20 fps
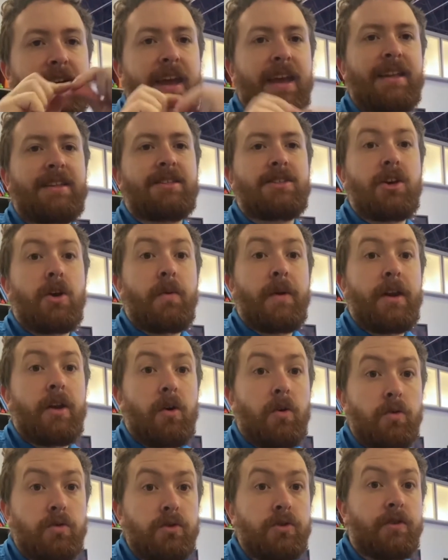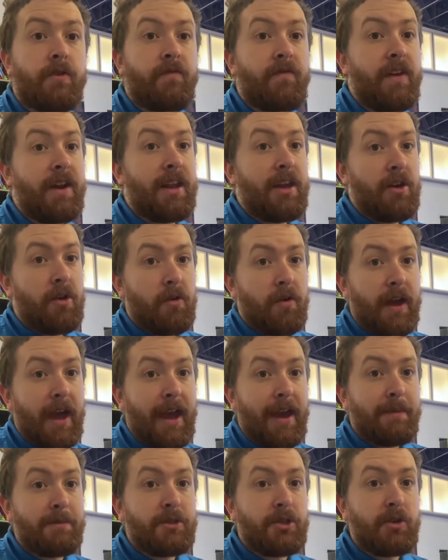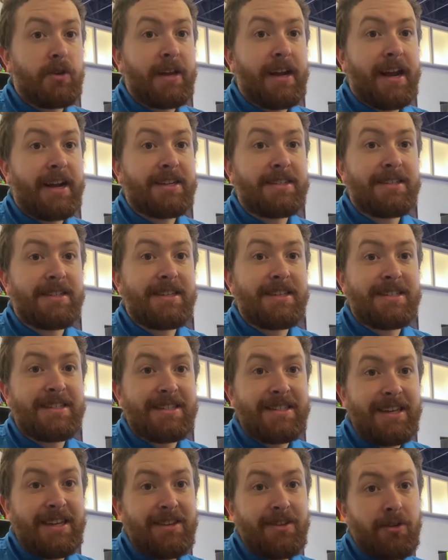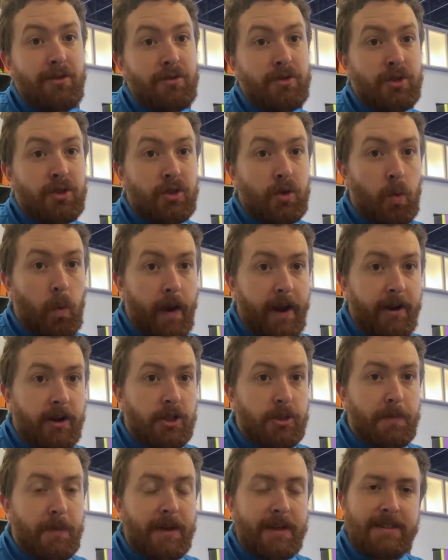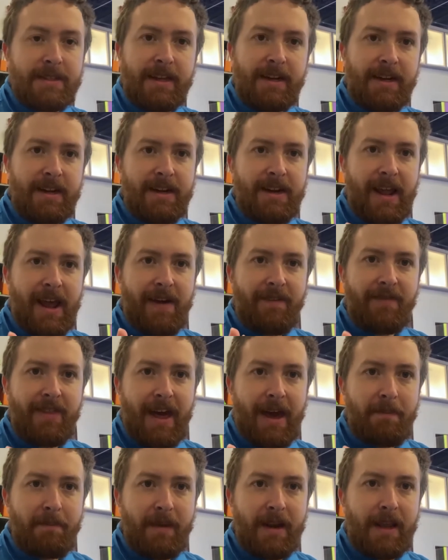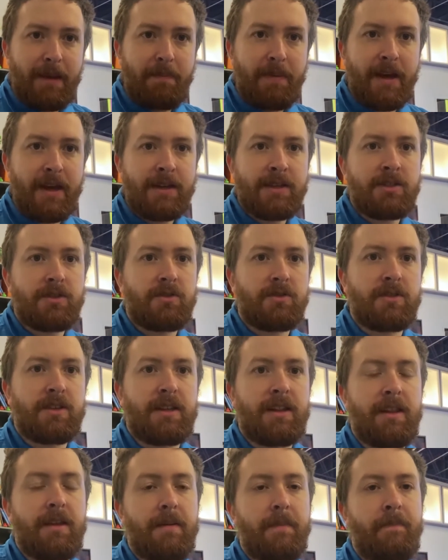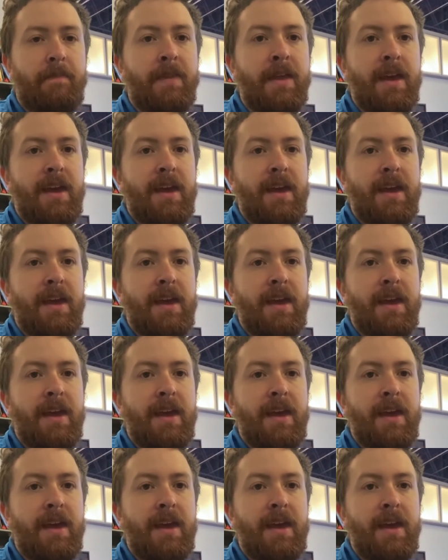And so in older video games, you can actually see those squares because they didn't have that many pixels in them.